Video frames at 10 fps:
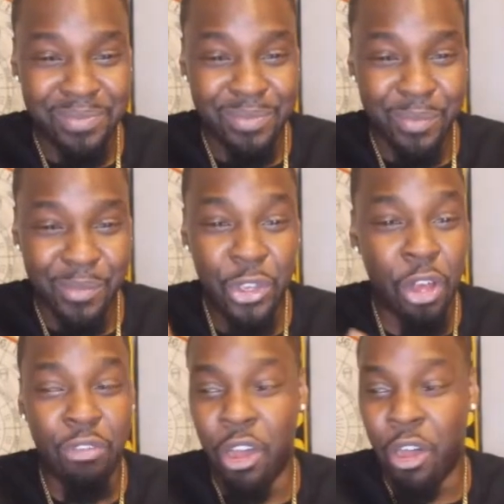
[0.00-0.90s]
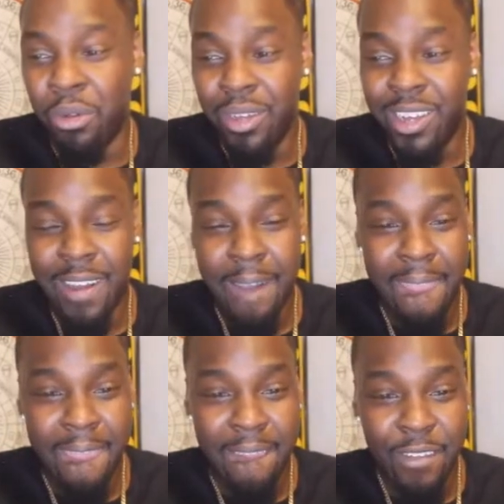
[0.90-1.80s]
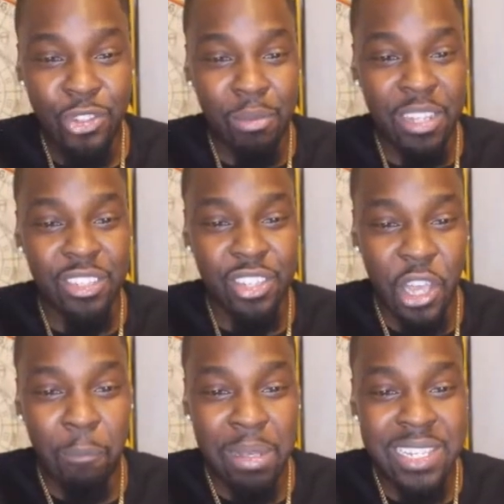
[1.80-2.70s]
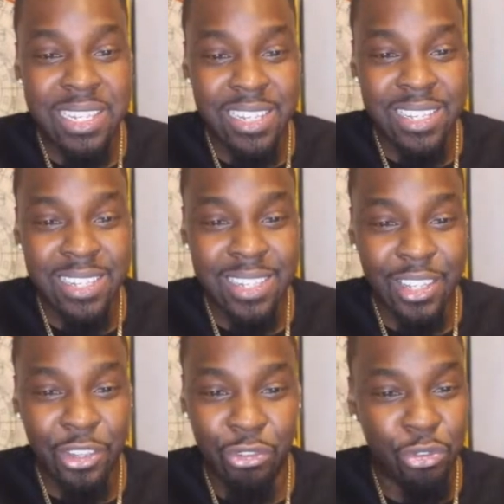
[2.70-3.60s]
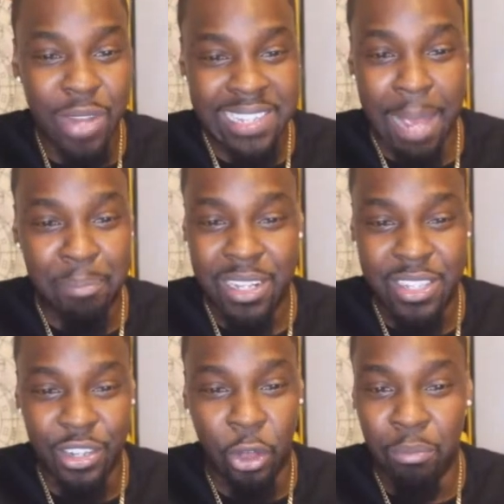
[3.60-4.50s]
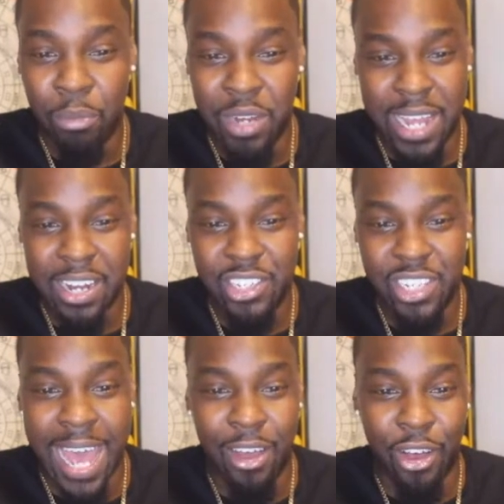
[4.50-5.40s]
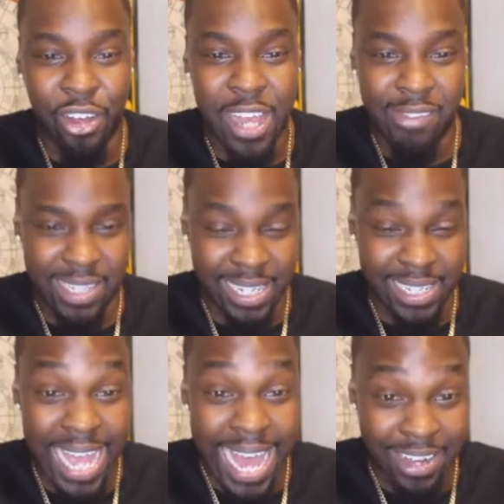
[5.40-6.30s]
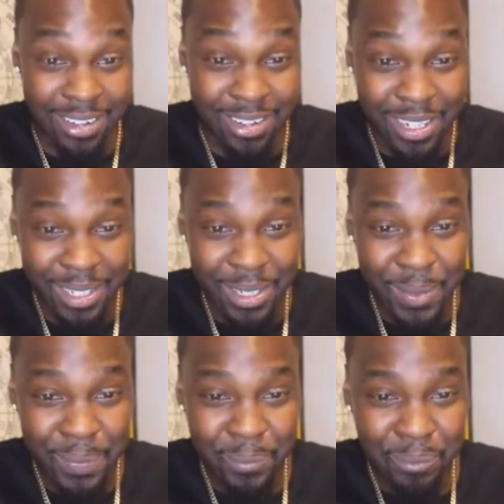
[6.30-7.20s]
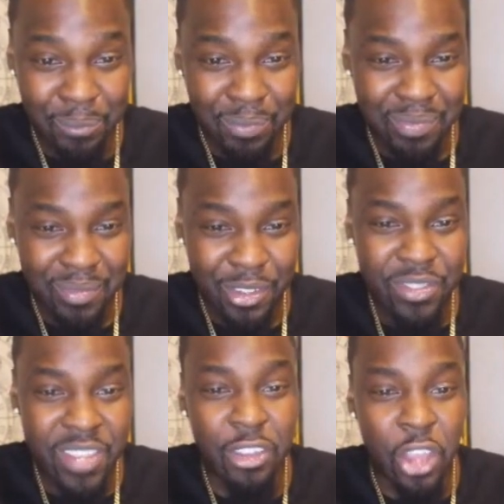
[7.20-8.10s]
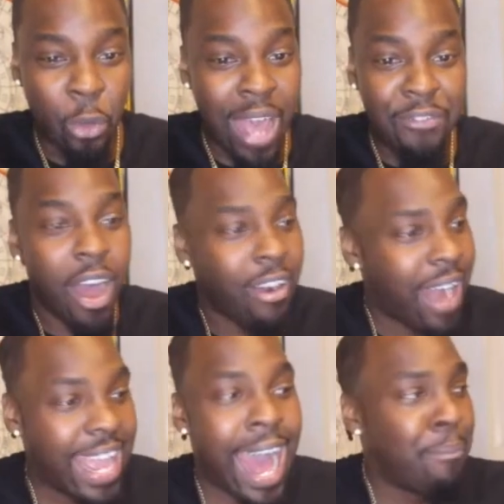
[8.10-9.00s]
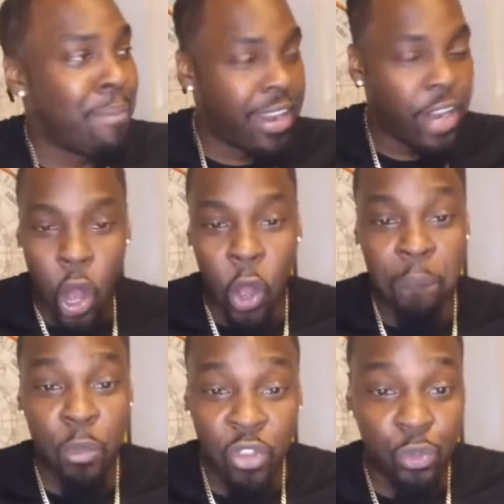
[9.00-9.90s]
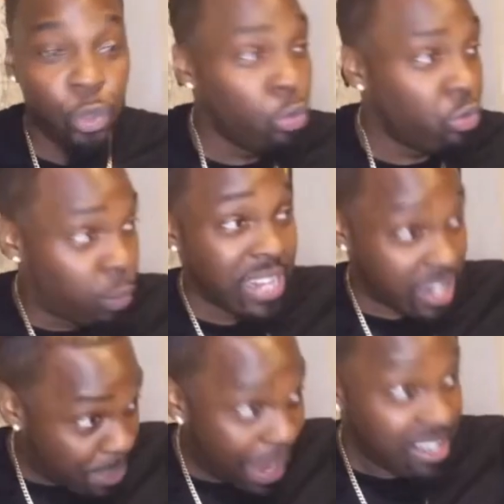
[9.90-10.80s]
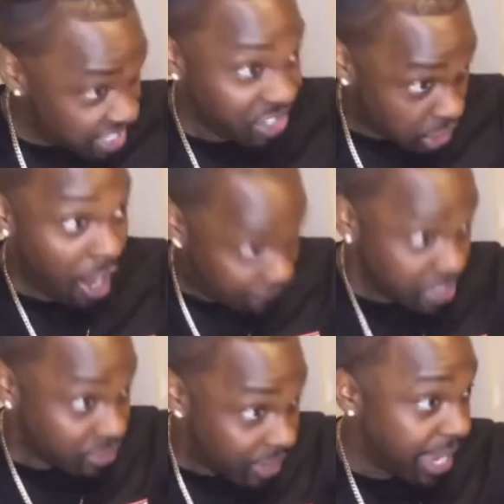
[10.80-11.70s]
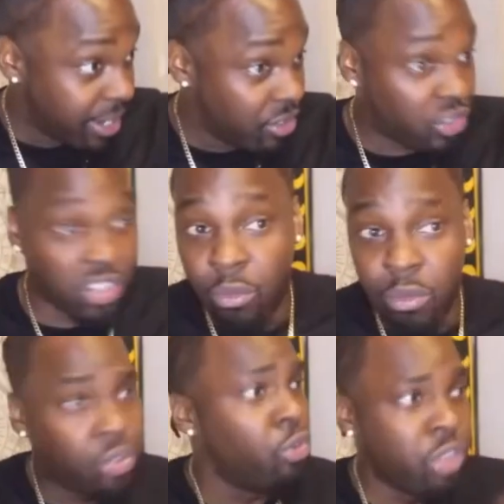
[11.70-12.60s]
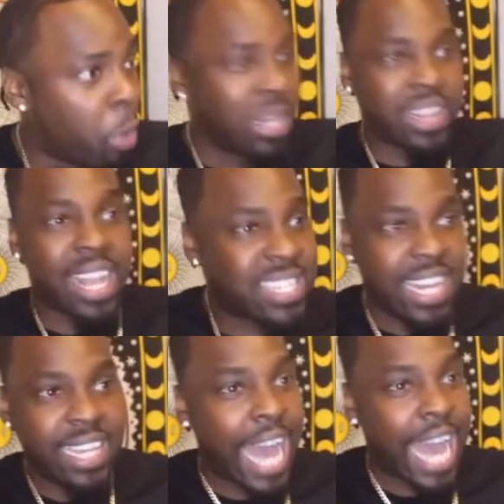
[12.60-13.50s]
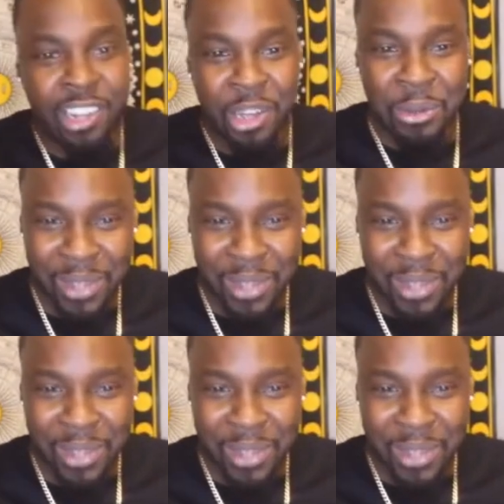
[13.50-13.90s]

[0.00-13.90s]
You don't know. You too much into your business. You're not tapping into no moon energy at all. Everything's Saturn. You telling your wife, all right, I'm at home. You went to the parent-teacher conference, right? So you know what they said he got to do.